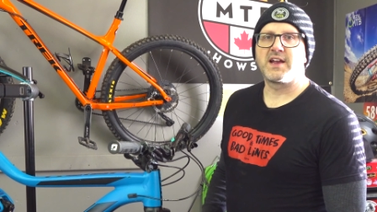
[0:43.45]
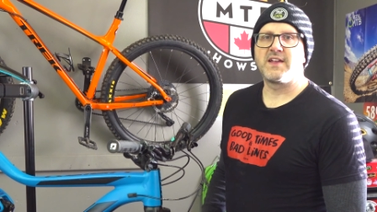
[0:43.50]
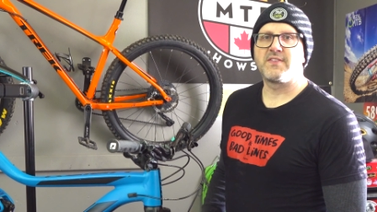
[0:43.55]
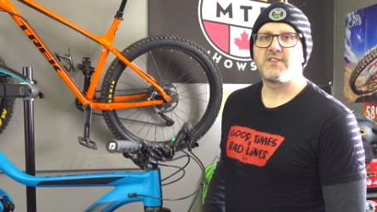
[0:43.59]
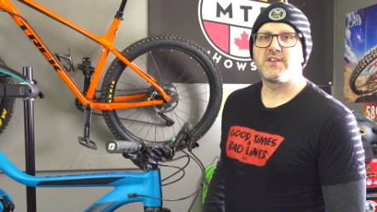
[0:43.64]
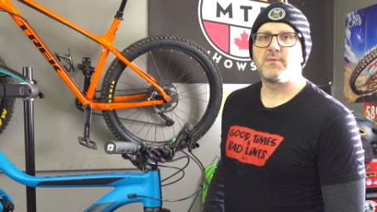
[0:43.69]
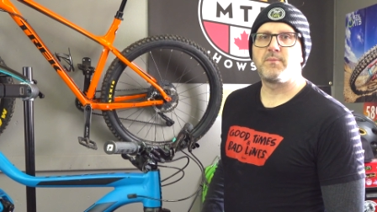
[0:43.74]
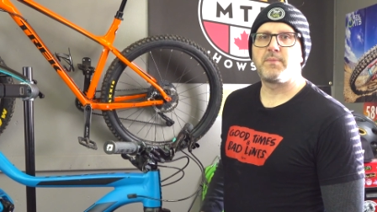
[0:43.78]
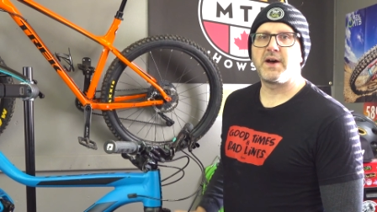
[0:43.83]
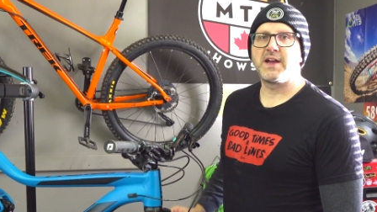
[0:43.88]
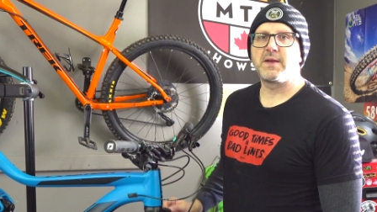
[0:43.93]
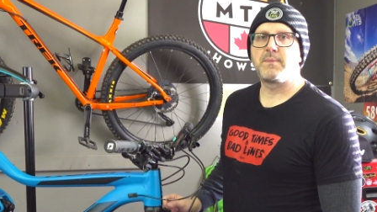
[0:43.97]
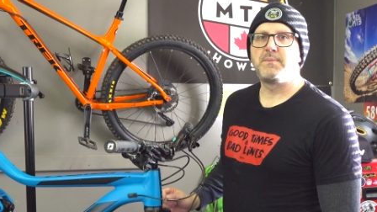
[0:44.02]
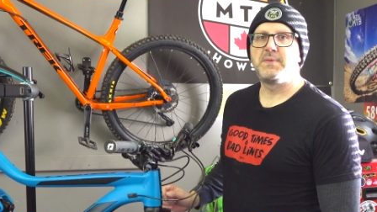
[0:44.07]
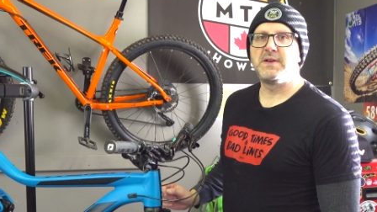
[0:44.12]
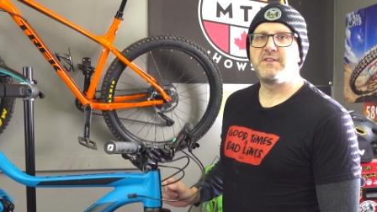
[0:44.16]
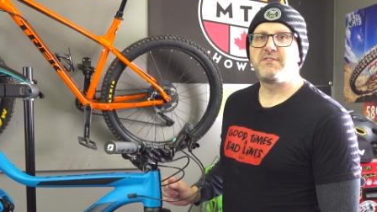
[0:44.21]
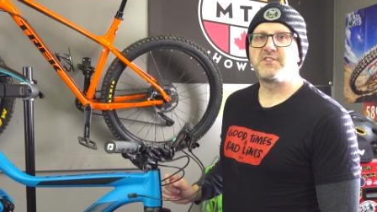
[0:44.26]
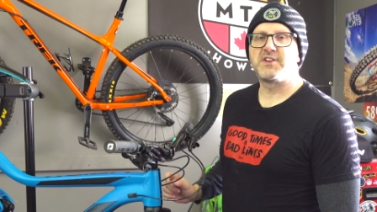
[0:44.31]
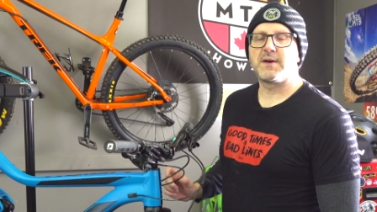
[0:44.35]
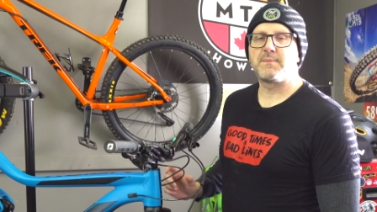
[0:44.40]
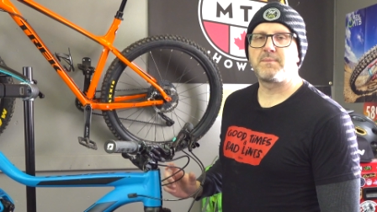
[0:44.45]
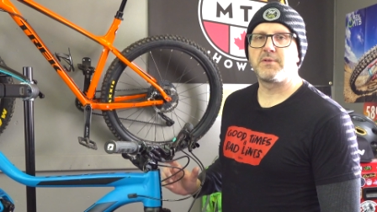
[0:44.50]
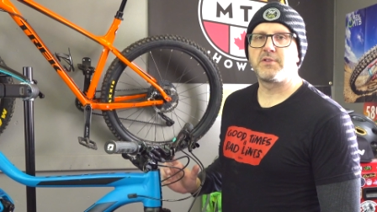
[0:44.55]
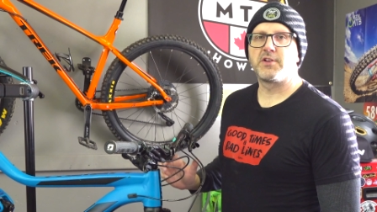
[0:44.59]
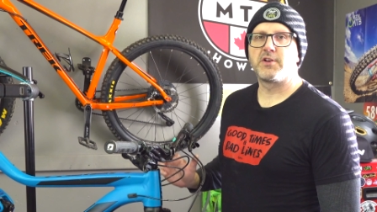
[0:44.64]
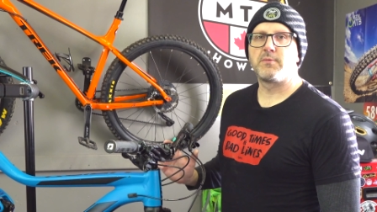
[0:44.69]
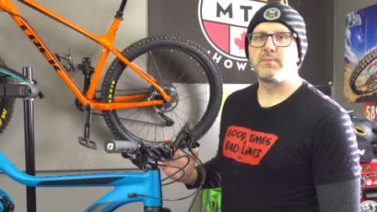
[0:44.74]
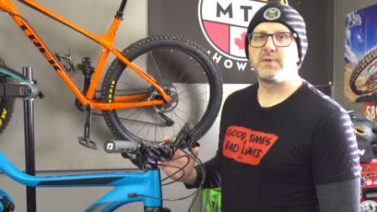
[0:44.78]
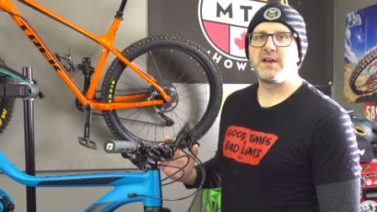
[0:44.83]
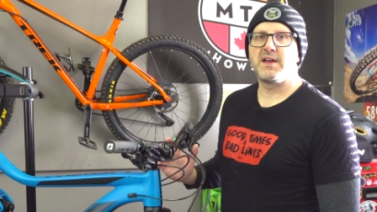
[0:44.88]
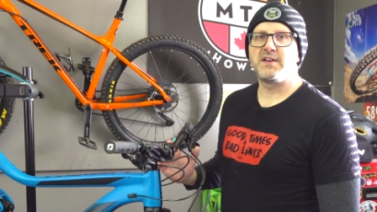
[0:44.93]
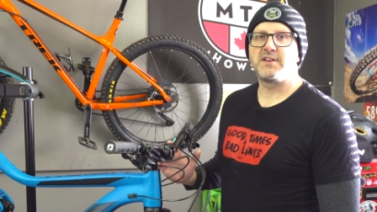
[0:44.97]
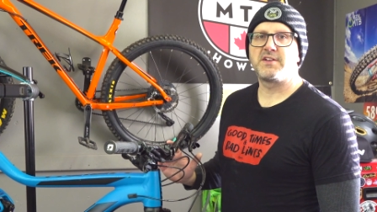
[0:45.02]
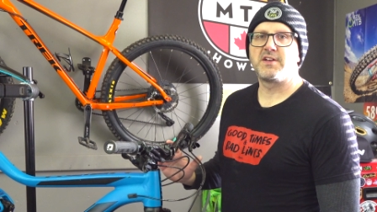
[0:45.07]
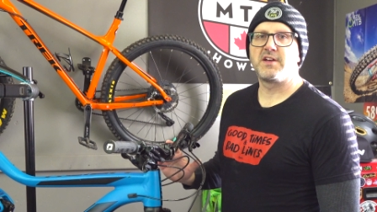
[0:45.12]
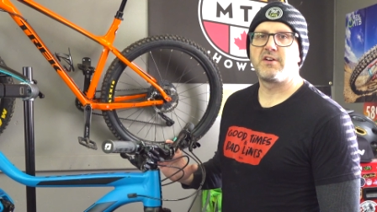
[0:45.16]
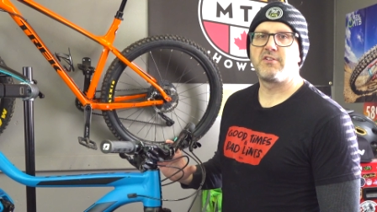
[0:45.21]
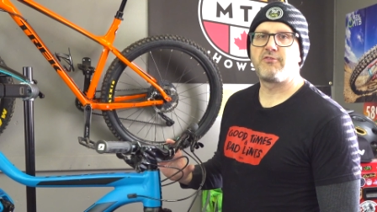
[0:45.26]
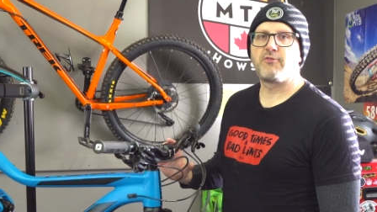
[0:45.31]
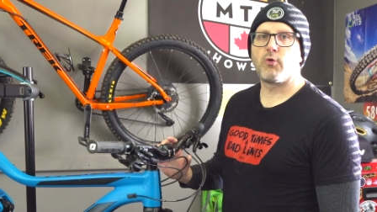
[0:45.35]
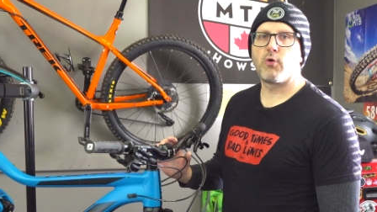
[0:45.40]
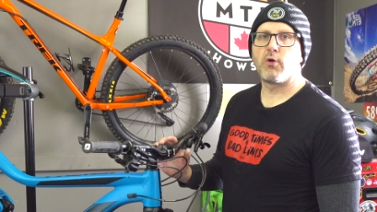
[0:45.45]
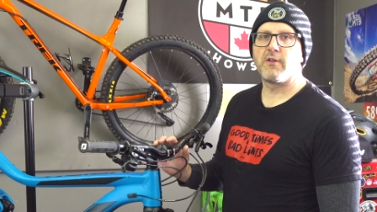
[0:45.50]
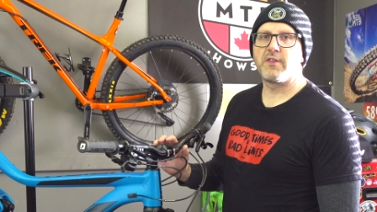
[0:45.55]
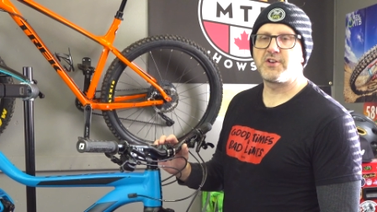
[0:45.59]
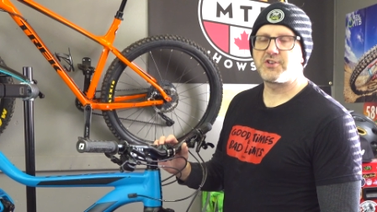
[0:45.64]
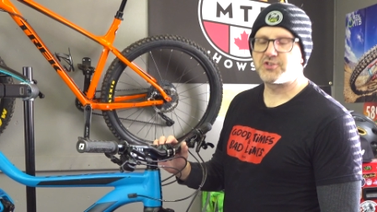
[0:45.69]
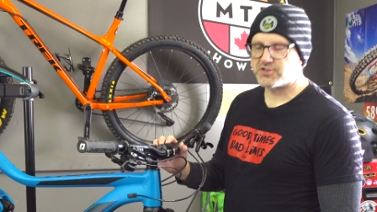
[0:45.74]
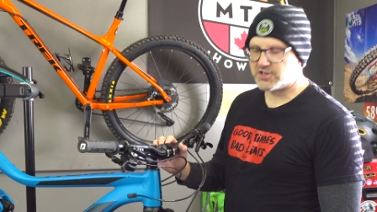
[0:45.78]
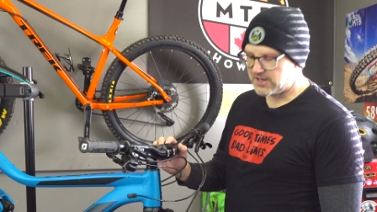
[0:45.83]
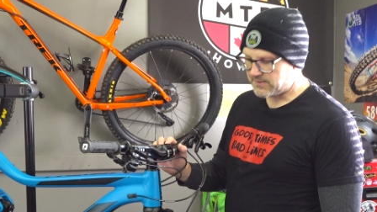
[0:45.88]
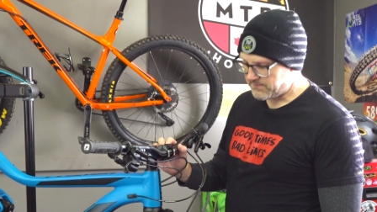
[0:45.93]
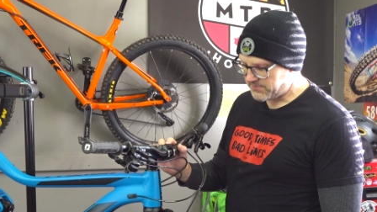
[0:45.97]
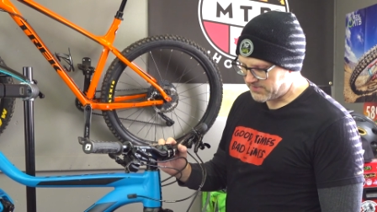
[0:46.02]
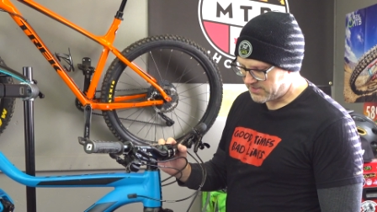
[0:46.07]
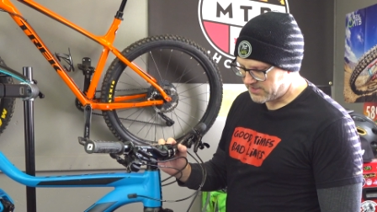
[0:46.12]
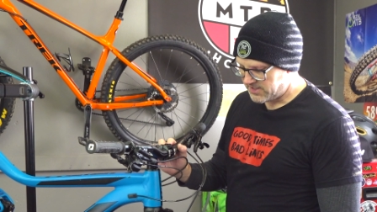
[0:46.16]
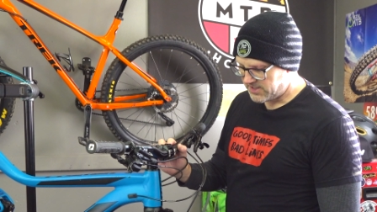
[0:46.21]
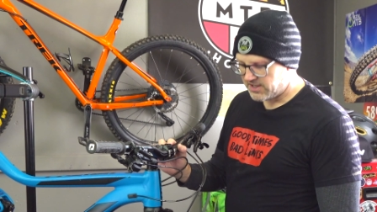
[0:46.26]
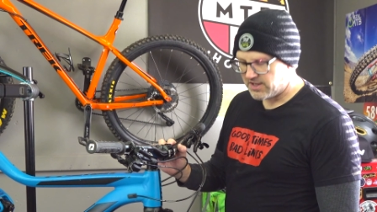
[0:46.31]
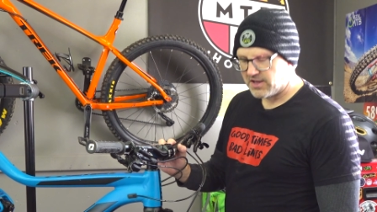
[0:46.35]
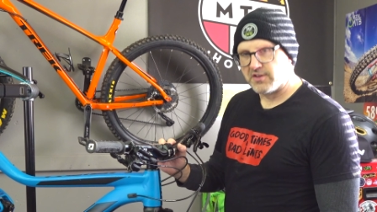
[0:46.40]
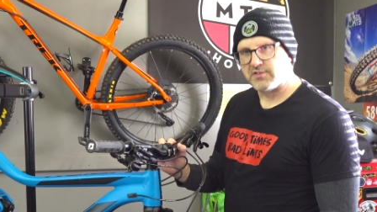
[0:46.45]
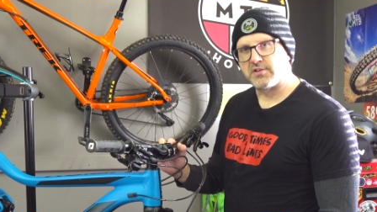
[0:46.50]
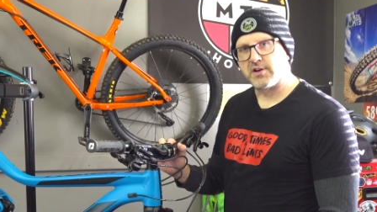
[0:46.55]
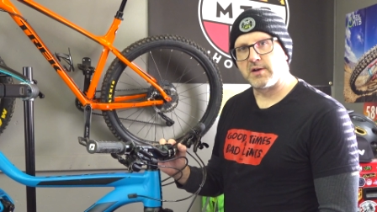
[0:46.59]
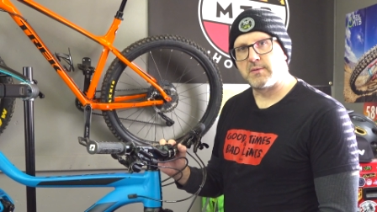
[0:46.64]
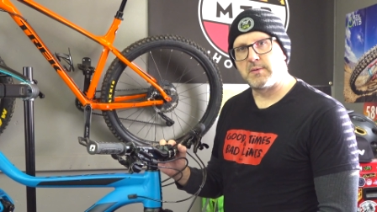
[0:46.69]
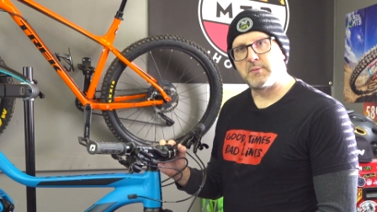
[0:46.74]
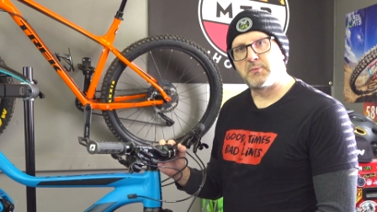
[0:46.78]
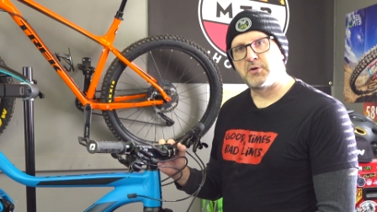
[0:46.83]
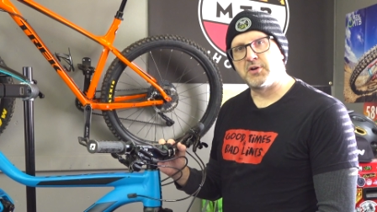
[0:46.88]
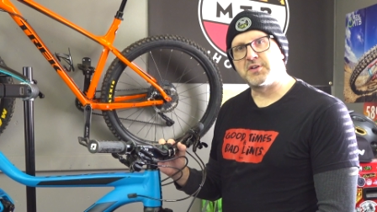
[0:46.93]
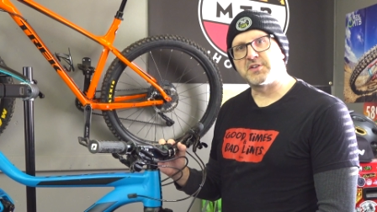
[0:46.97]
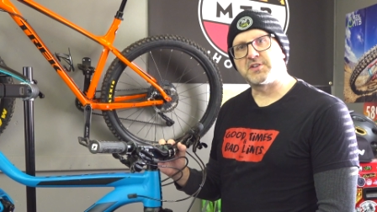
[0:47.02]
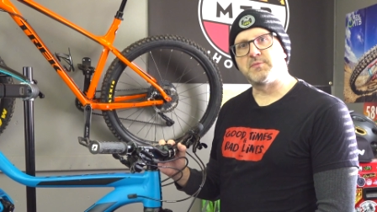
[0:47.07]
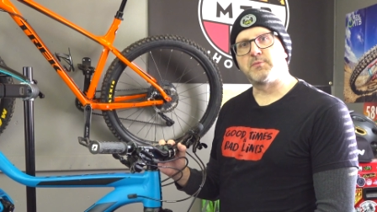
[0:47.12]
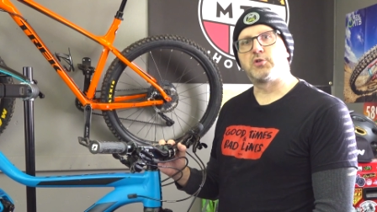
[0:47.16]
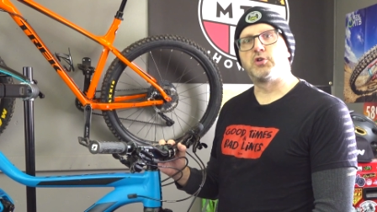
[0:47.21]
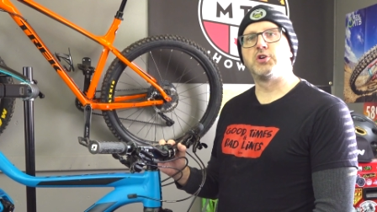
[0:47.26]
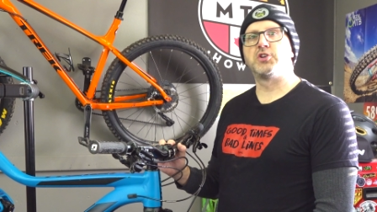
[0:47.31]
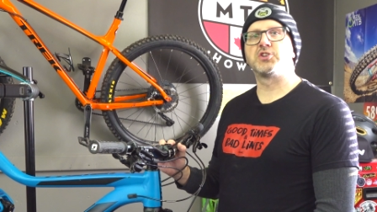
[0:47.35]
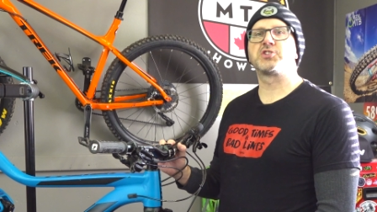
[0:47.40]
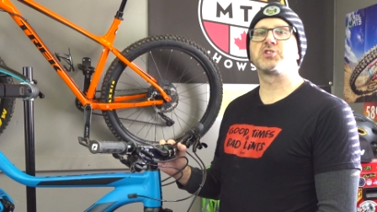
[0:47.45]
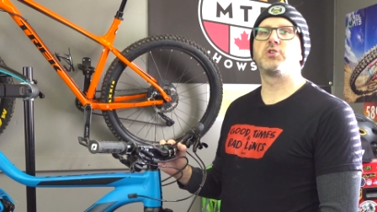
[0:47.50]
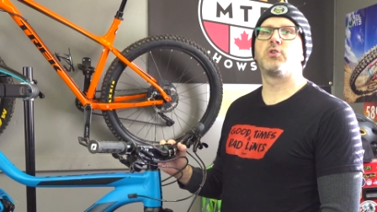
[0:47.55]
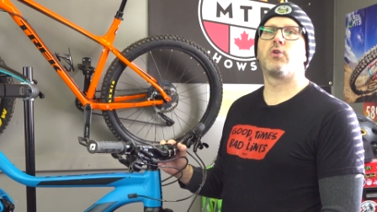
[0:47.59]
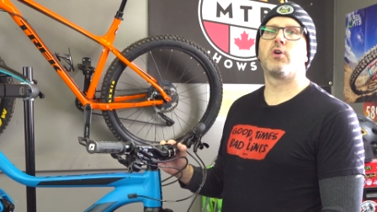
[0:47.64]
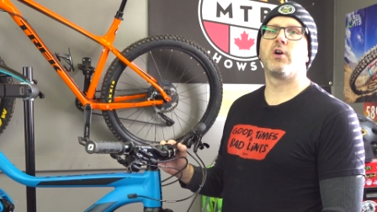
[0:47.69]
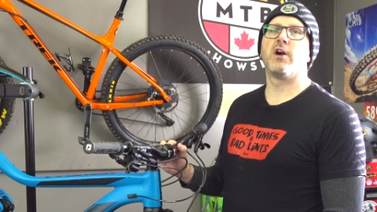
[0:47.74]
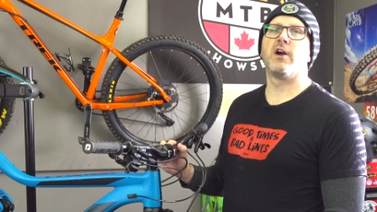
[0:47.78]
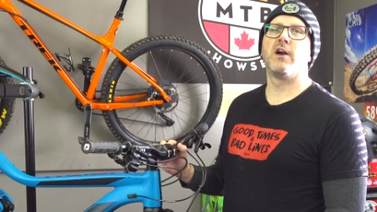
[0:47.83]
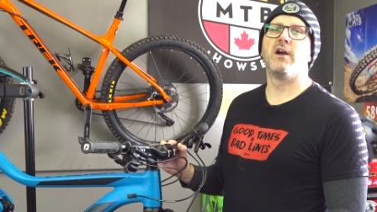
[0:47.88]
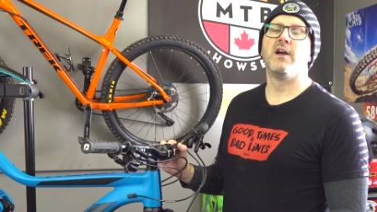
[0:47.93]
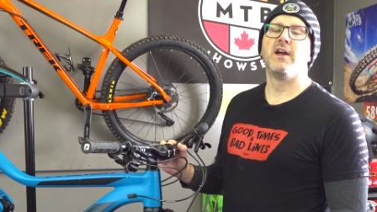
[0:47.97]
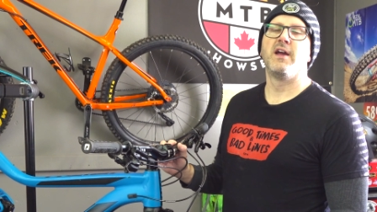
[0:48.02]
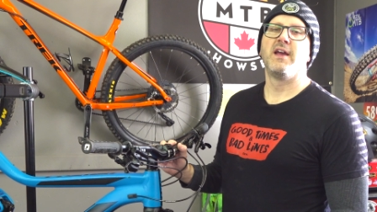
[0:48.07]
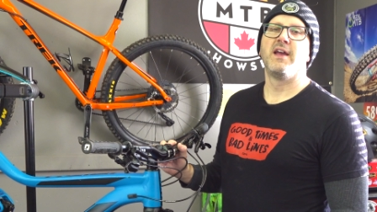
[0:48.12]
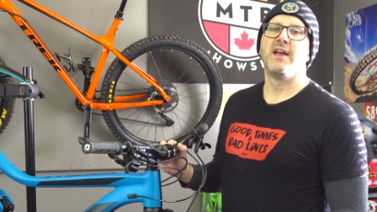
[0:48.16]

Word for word: get the bike beefed up a little bit for the trip. So I'm gonna be putting some Cushcore